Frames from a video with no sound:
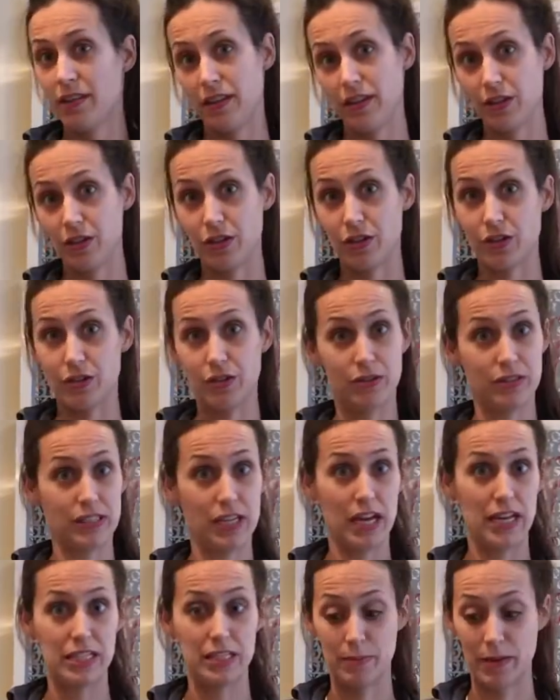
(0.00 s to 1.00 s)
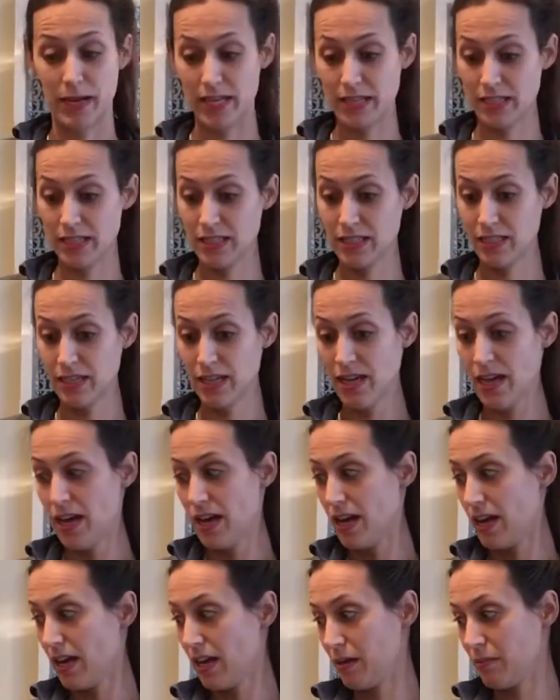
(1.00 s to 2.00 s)
then you can do a tied Tibetan.
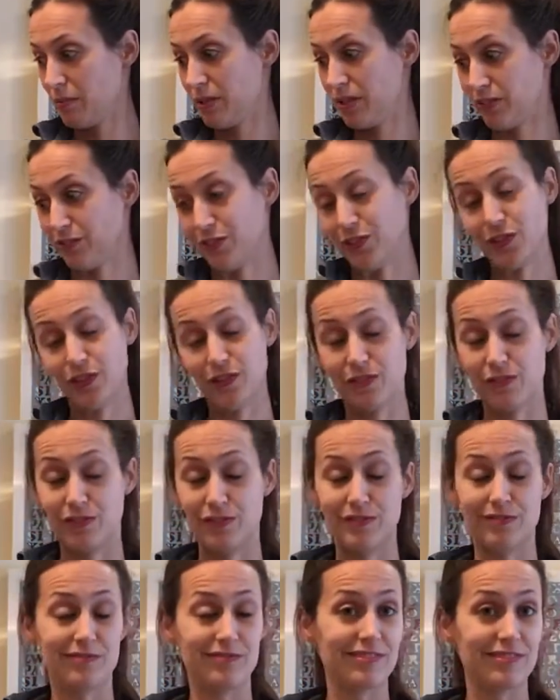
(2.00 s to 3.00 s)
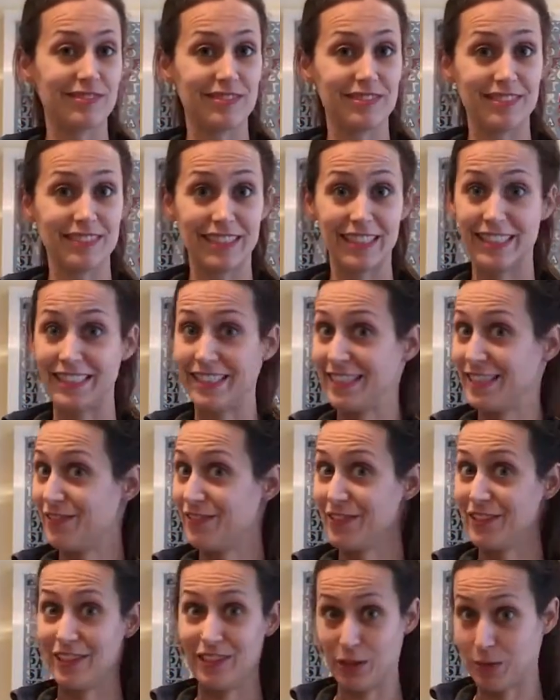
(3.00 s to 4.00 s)
And if you have
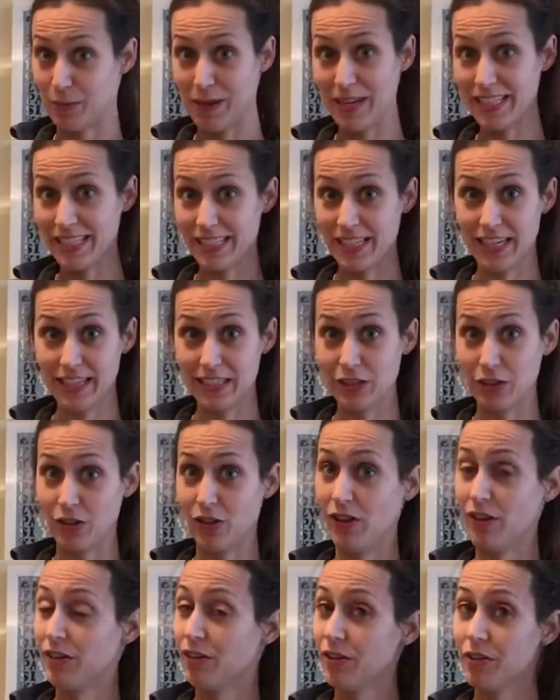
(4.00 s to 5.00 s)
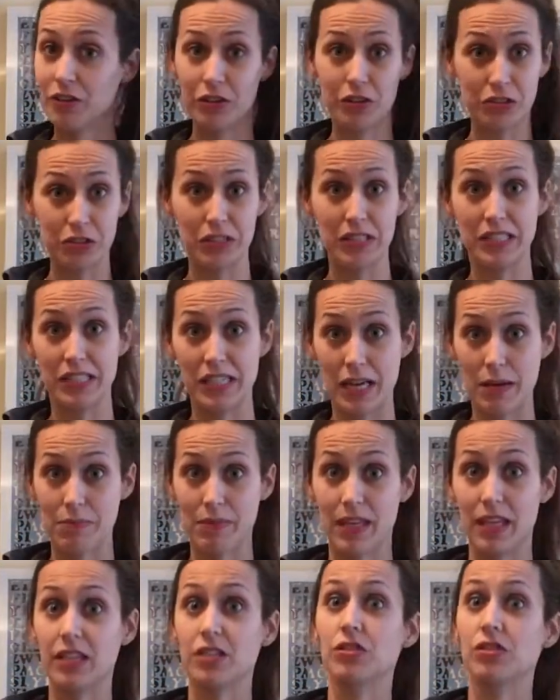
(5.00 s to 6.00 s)
your base size or longer, you can do the same
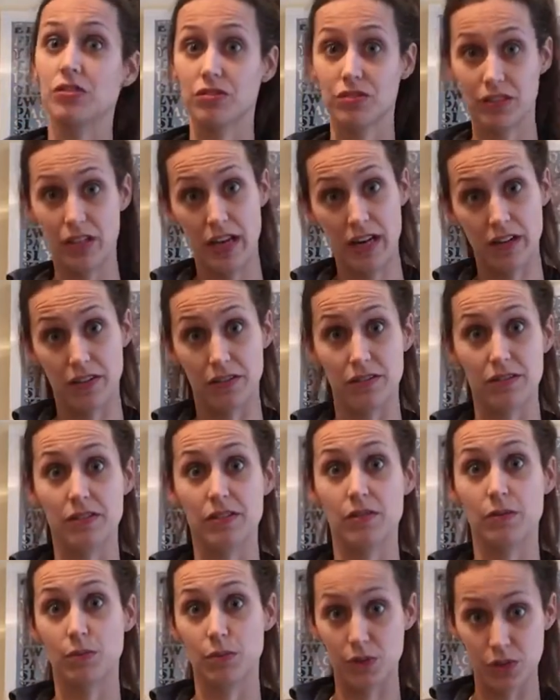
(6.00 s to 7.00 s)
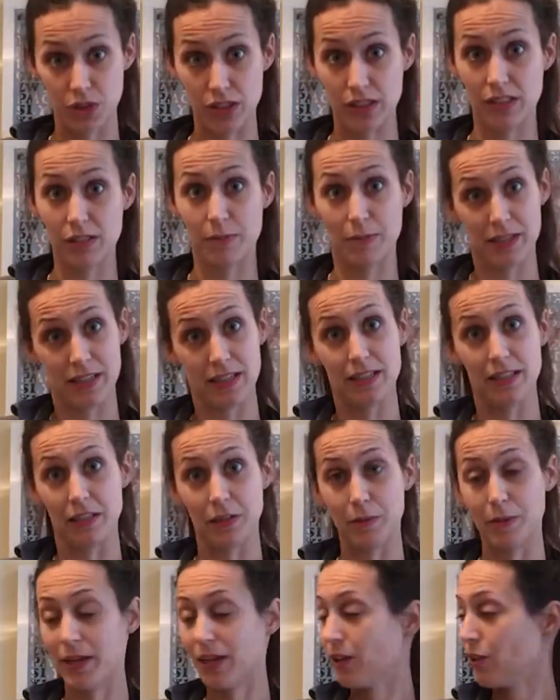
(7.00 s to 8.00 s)
things. Your tails will just be a
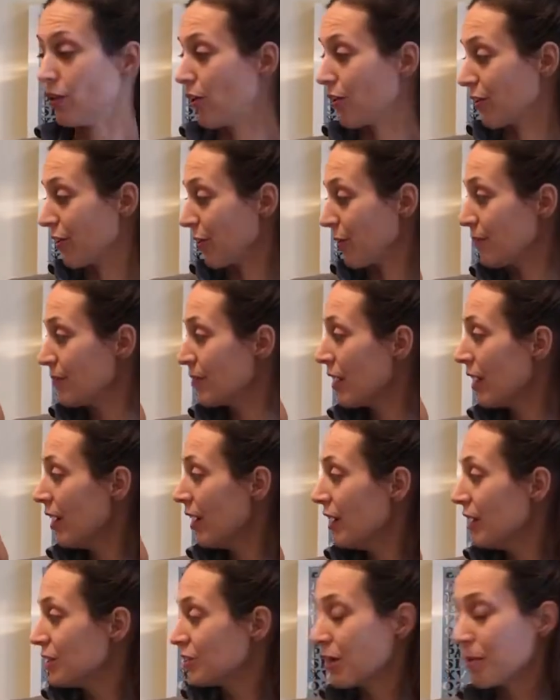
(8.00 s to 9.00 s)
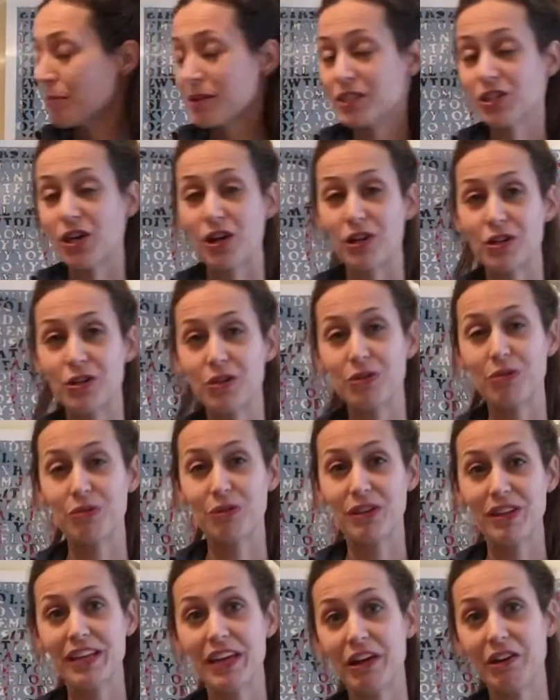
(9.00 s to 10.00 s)
little bit longer. So I'm going to talk you
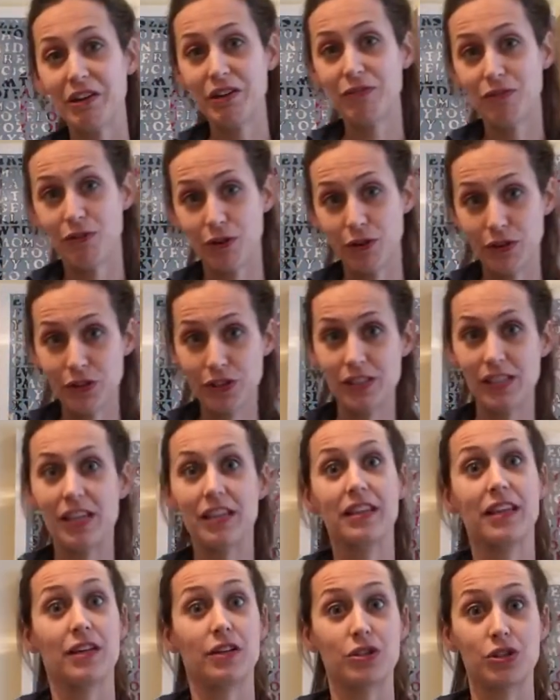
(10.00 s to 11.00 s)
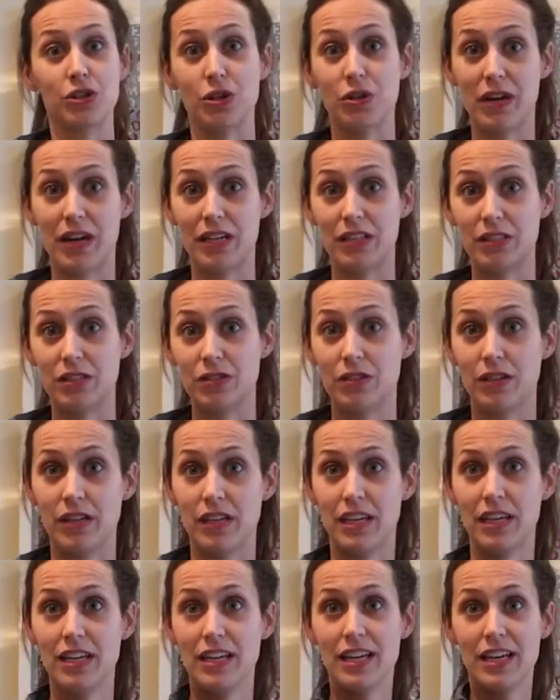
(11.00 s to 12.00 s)
through the carry first, and then I'll show you how to do
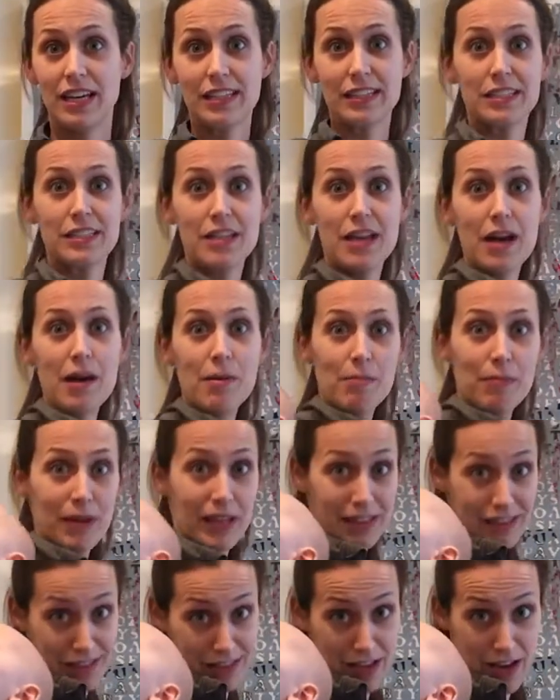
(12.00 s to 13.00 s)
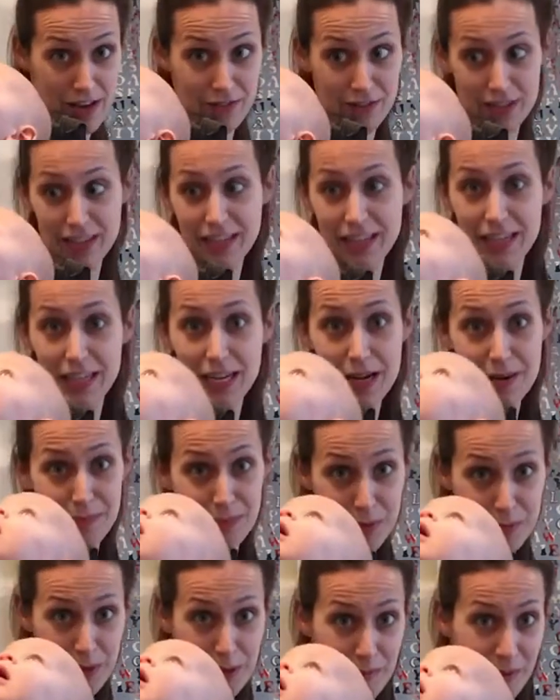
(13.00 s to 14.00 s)
it. He has not been loving getting up
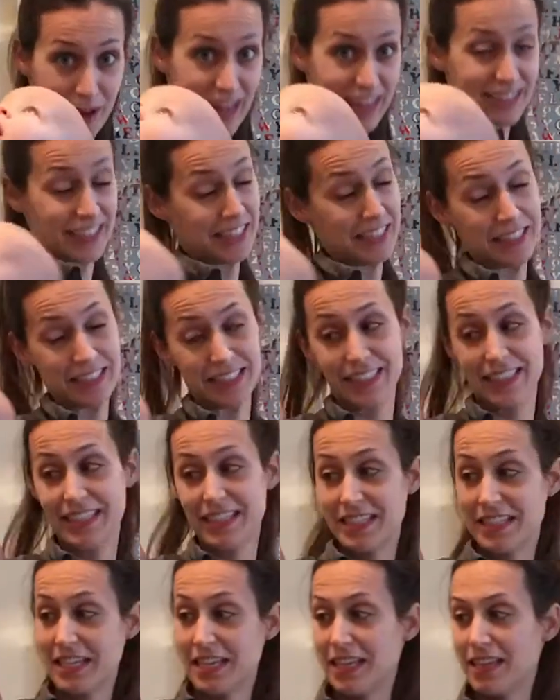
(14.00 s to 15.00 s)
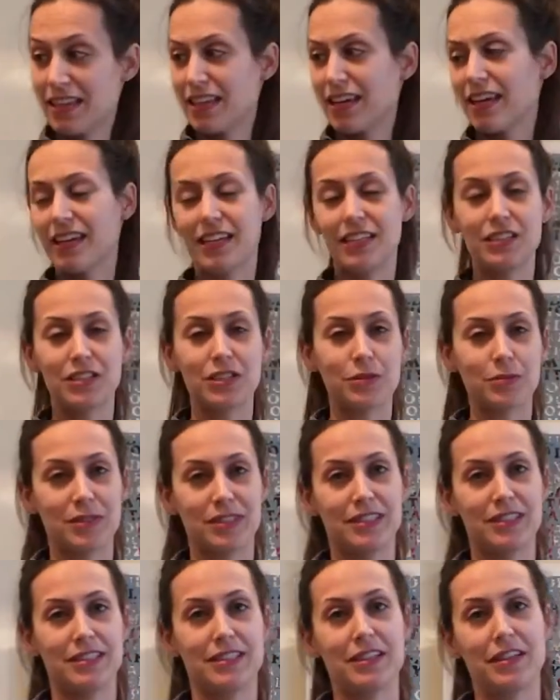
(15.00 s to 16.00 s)
on my back lately. He's teething, and he just
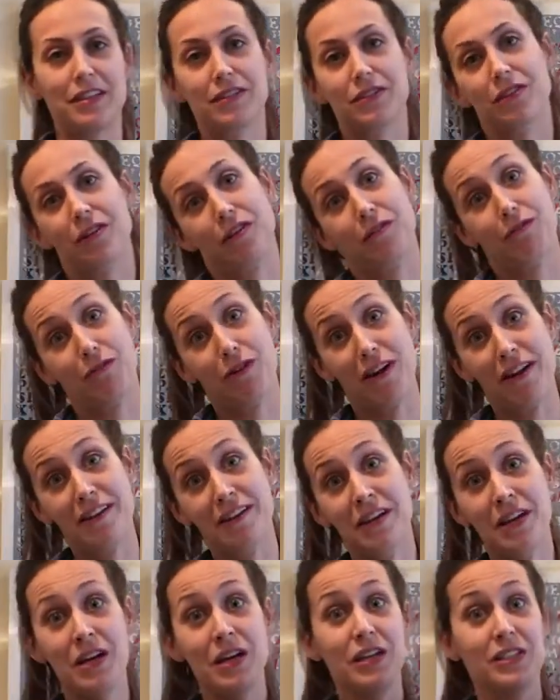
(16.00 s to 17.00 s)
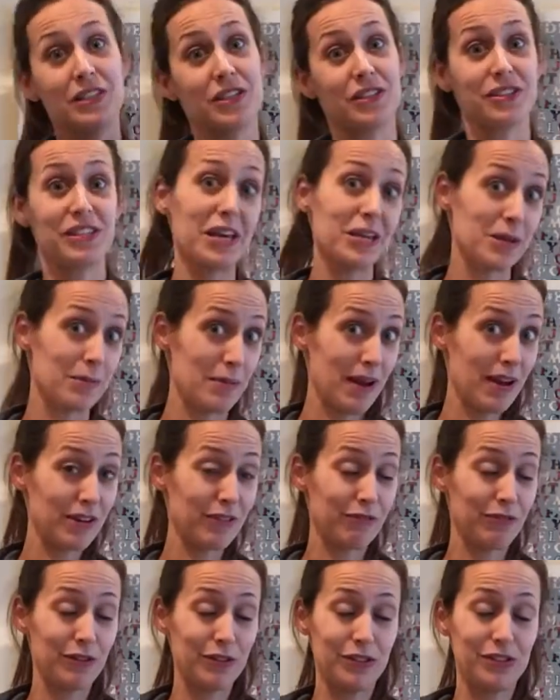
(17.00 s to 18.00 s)
wants to snuggle on the front. So I'll tell you about
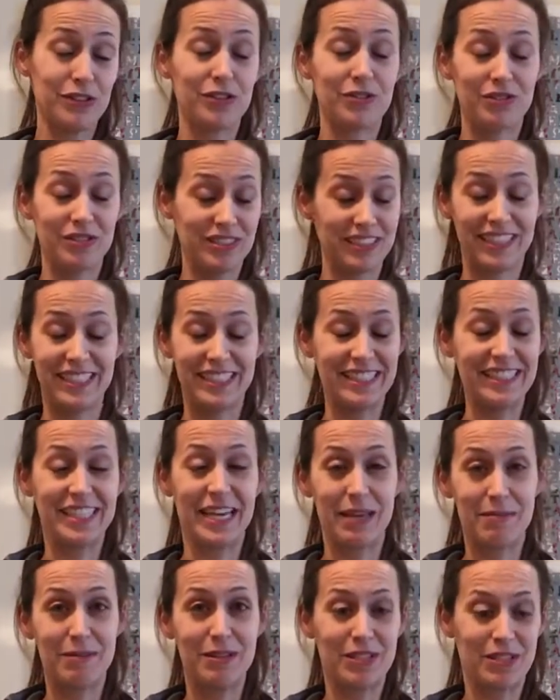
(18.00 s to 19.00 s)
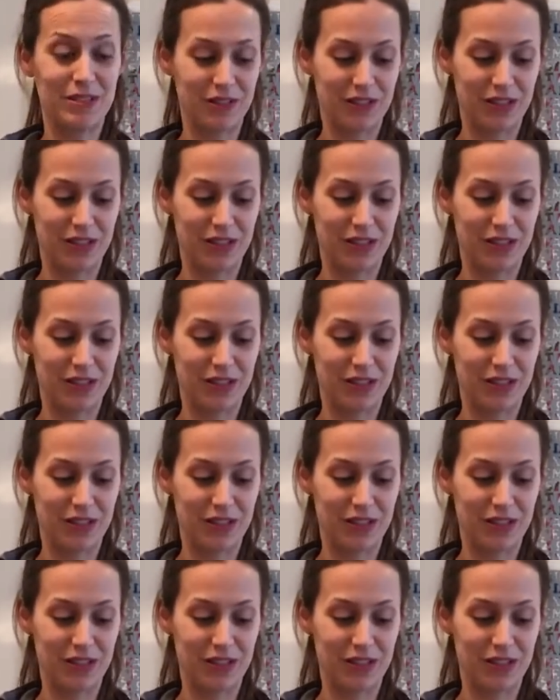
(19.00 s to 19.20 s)
it first so it doesn't take me too